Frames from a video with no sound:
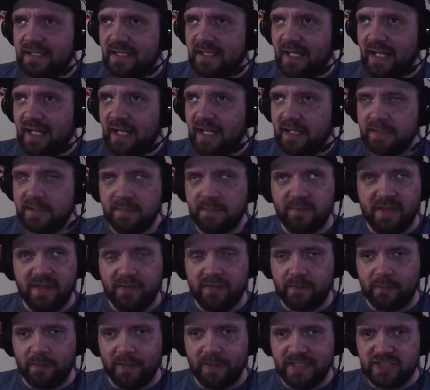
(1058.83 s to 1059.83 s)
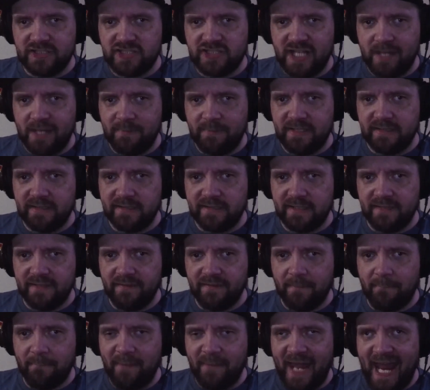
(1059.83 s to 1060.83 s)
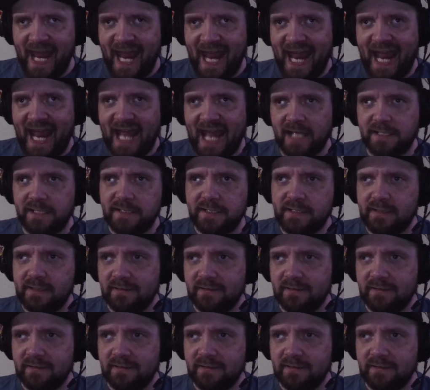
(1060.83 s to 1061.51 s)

some of the other great champions in the past.